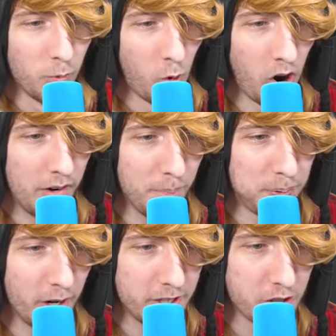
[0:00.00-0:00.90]
One
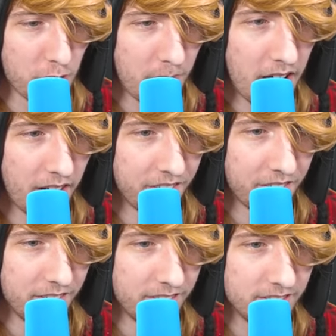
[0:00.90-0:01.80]
plunger man.
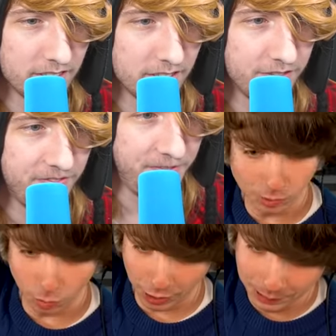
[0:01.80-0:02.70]

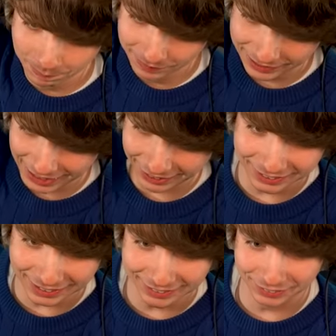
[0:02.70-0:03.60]
fifty One, billion. yeah,
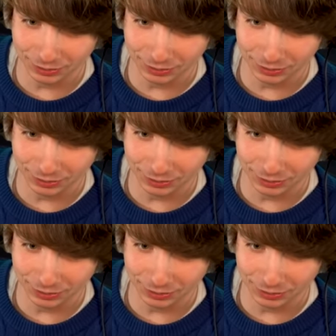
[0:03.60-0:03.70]
toilets. you see that